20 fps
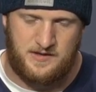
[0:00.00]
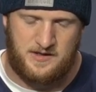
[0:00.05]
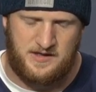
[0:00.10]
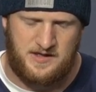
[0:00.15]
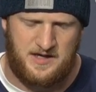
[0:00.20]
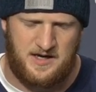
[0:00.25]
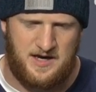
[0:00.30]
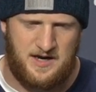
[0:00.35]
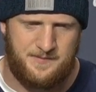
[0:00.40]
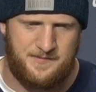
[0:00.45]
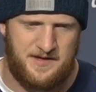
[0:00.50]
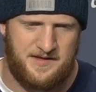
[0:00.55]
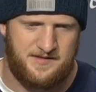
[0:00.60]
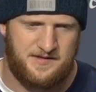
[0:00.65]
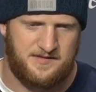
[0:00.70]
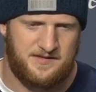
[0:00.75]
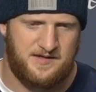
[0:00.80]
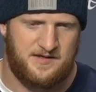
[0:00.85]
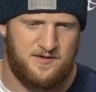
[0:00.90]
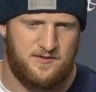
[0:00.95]
Yeah, I mean, I
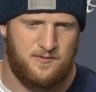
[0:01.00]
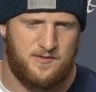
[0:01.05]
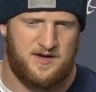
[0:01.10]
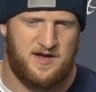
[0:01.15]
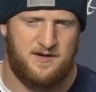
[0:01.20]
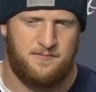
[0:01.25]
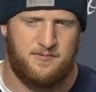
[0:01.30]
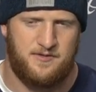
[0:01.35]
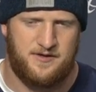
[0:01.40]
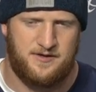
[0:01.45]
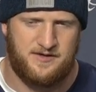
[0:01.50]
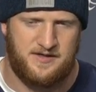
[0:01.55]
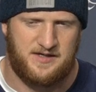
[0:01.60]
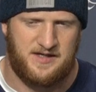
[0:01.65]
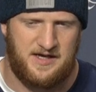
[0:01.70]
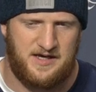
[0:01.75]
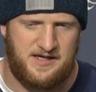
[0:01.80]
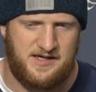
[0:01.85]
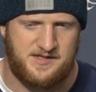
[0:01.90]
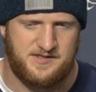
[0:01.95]
think they know what kind of player
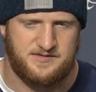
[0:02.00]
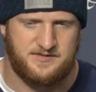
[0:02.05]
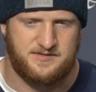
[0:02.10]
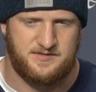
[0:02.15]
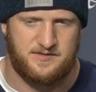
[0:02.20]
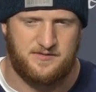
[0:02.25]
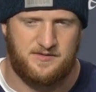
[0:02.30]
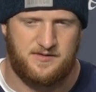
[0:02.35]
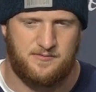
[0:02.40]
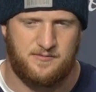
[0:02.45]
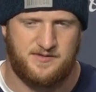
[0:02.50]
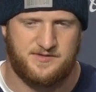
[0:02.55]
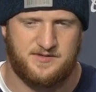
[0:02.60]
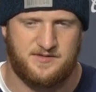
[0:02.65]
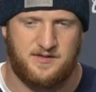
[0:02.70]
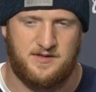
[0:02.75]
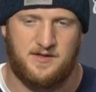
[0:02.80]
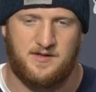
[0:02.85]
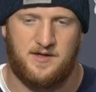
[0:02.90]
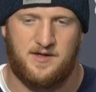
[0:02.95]
DK is. You know, he brings
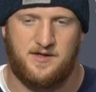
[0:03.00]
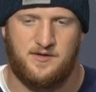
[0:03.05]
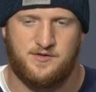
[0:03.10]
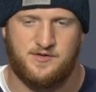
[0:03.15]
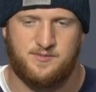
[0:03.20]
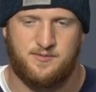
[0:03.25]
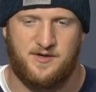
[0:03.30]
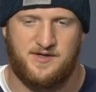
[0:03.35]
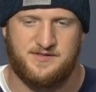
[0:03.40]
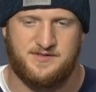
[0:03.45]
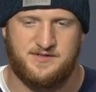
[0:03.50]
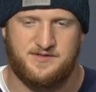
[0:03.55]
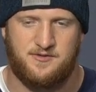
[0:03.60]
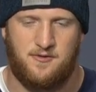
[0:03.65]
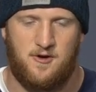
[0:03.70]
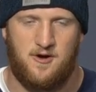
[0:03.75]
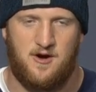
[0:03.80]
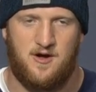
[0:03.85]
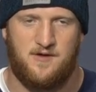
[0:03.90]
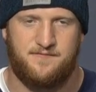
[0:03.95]
a huge presence to
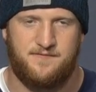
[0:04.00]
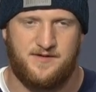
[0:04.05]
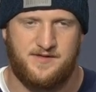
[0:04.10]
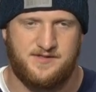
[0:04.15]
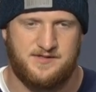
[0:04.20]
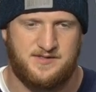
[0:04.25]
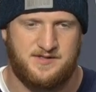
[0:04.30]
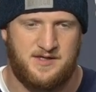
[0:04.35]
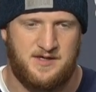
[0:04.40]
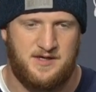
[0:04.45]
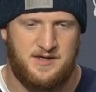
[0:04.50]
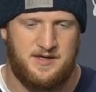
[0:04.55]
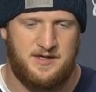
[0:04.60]
our offense.